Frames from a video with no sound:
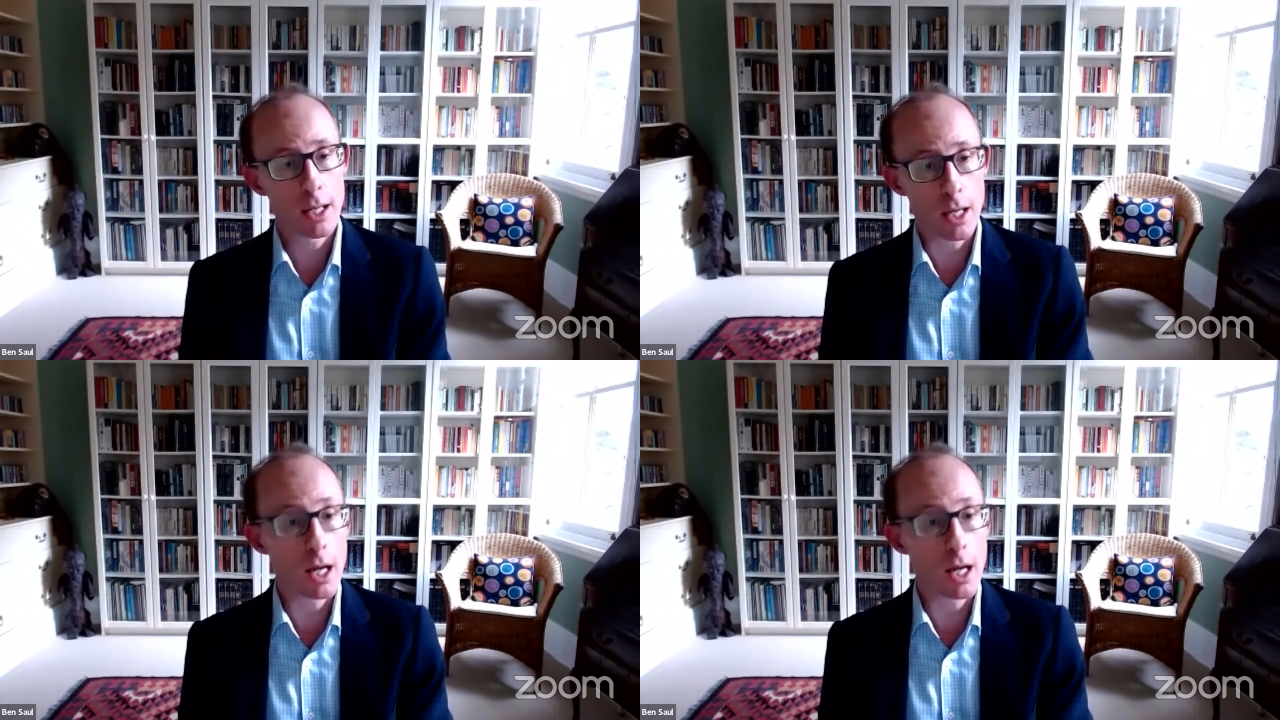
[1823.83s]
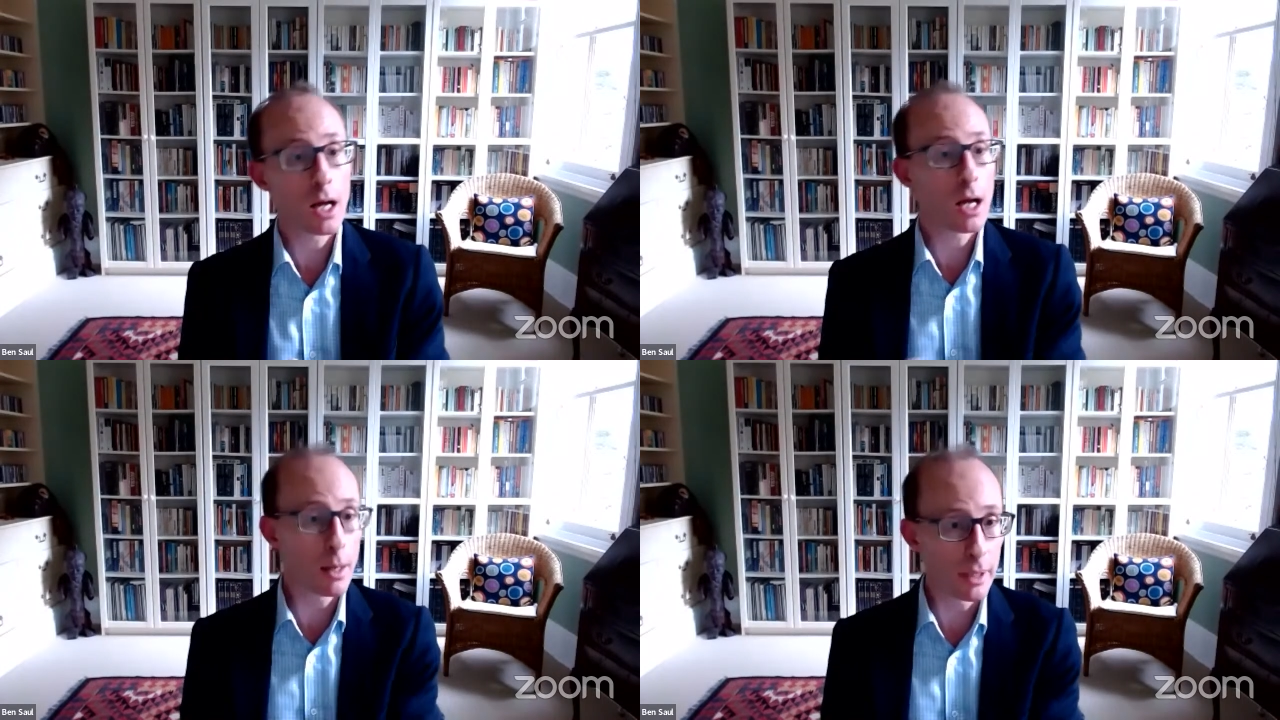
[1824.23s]

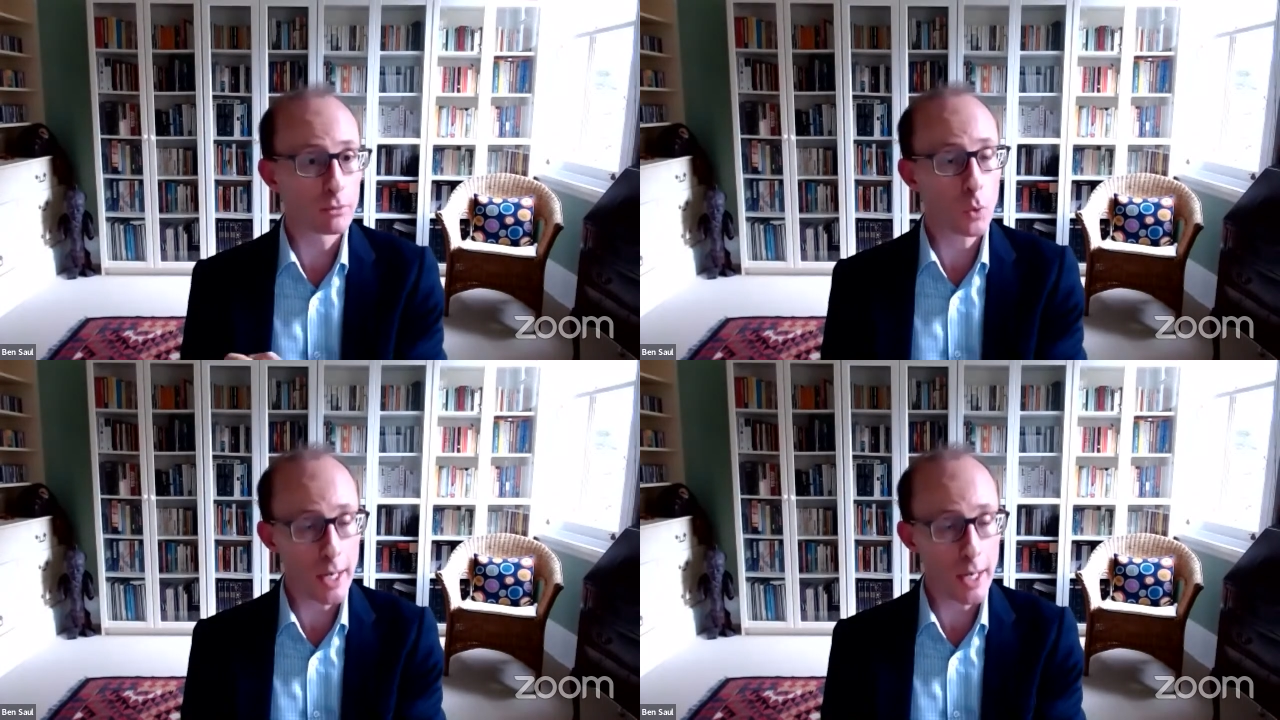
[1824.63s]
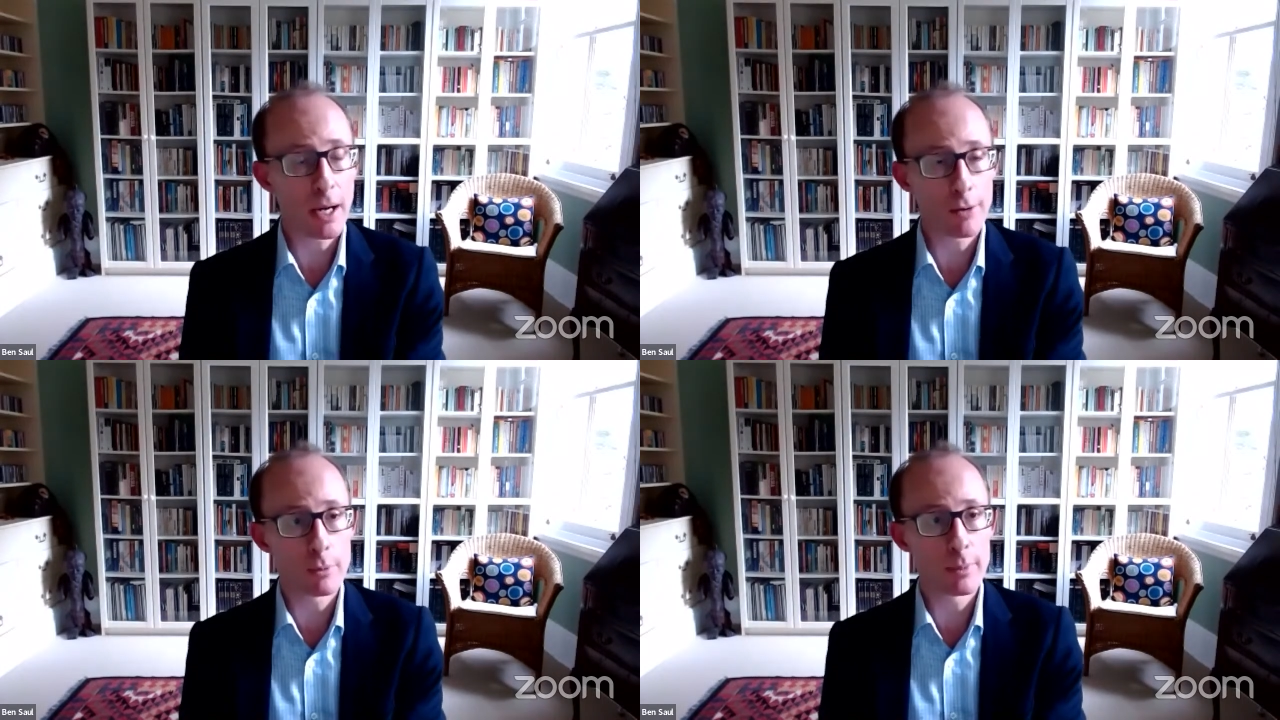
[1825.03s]
quite
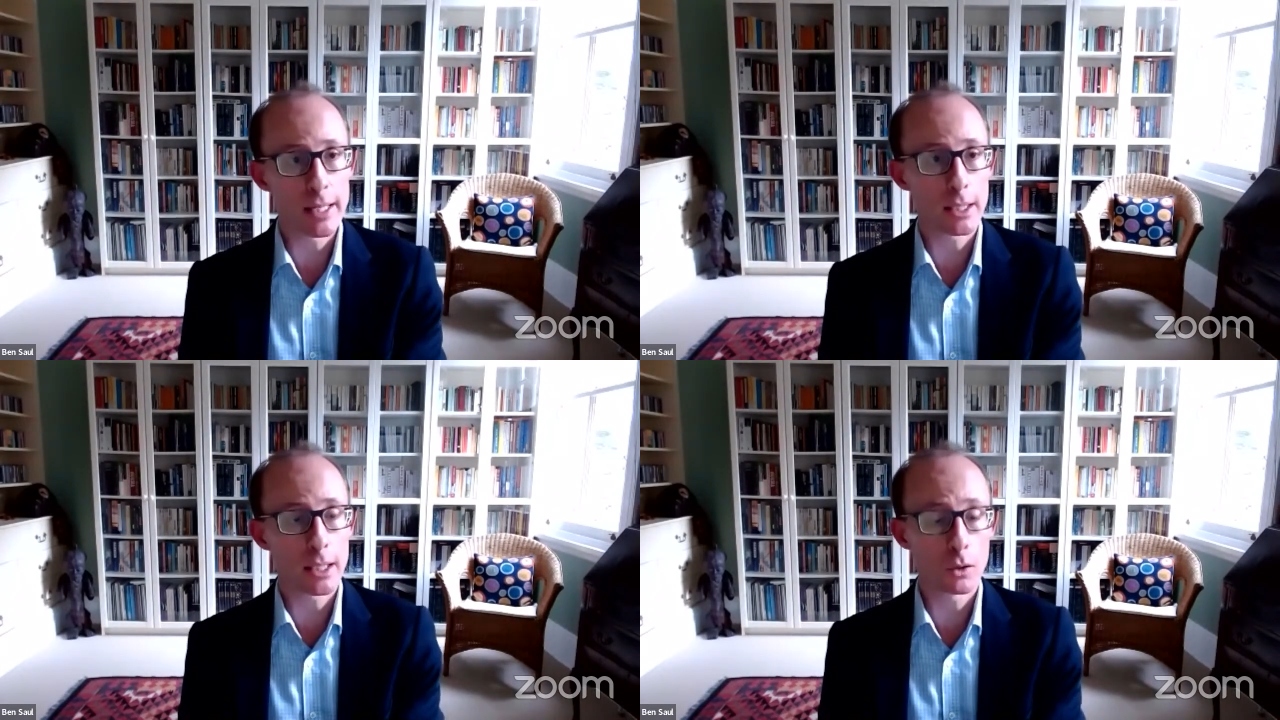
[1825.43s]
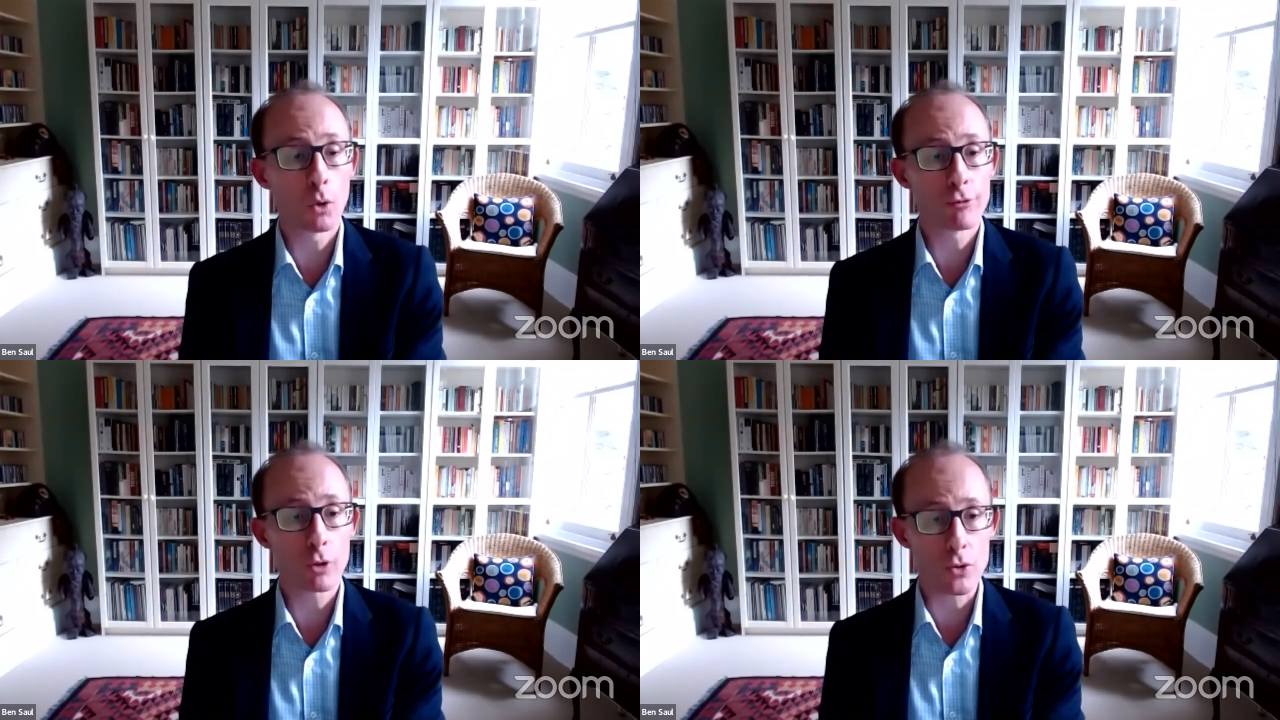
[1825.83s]
apart from being an
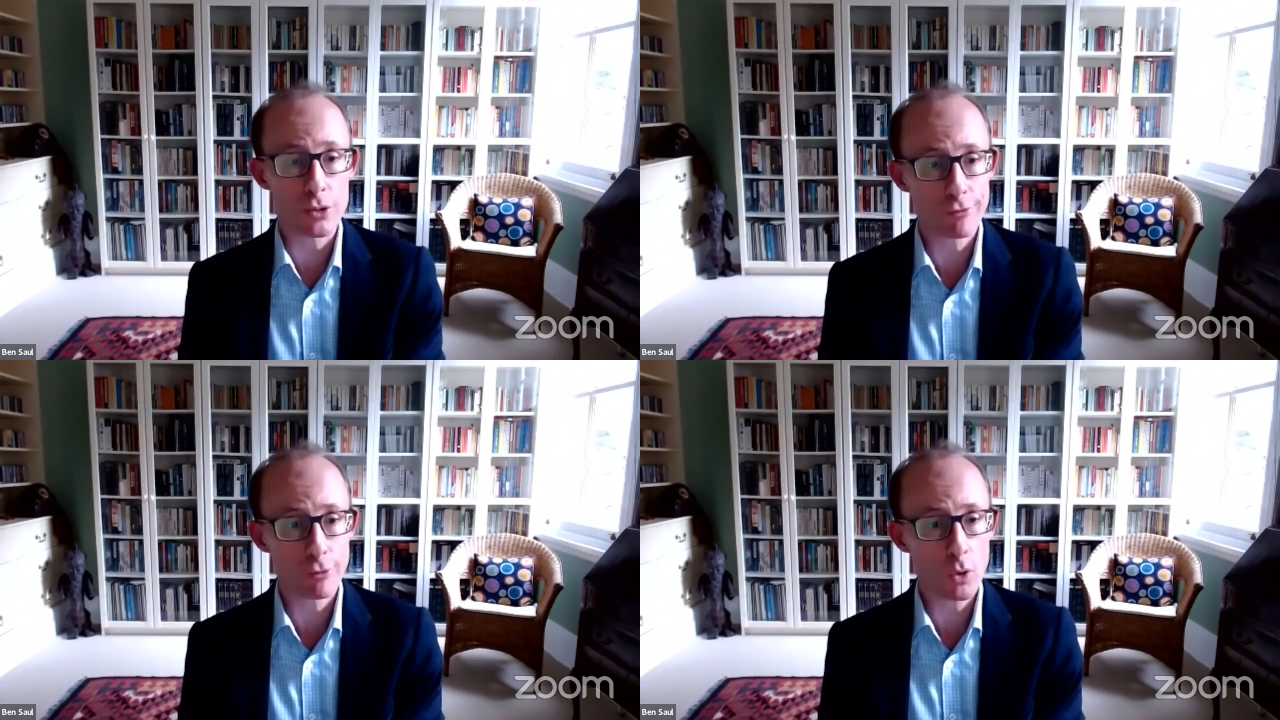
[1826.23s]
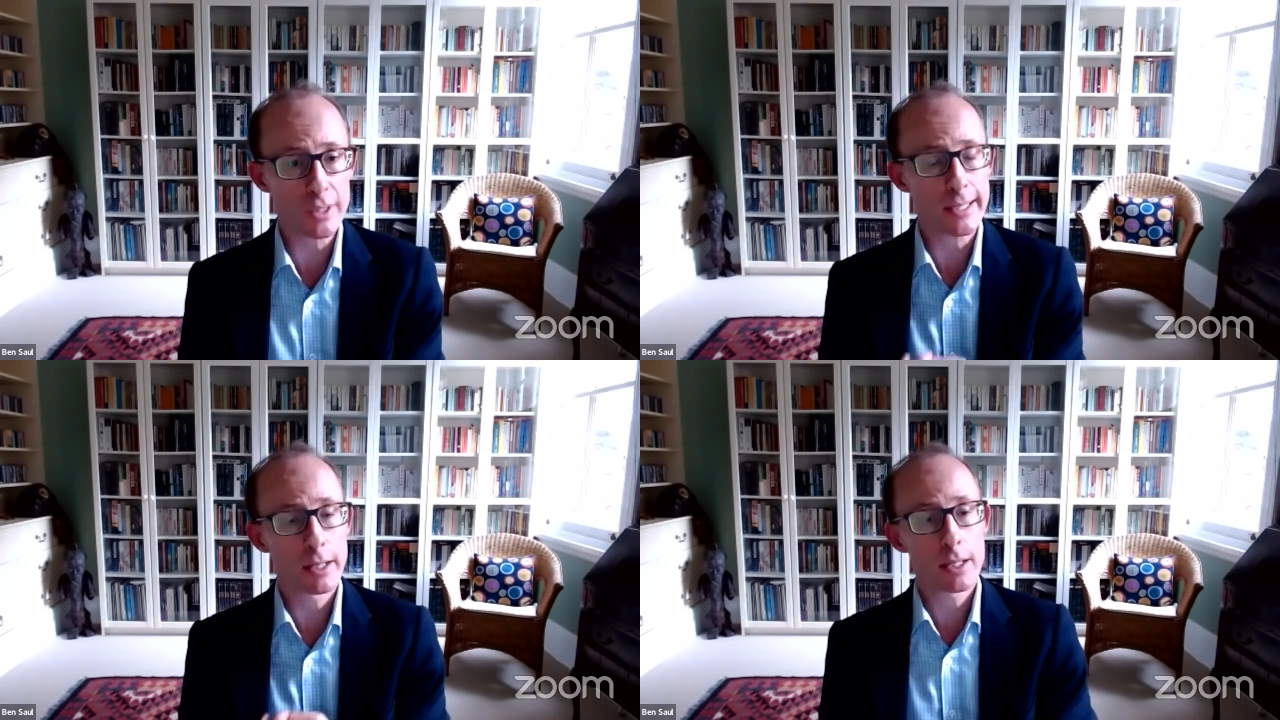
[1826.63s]
unlawful use of force,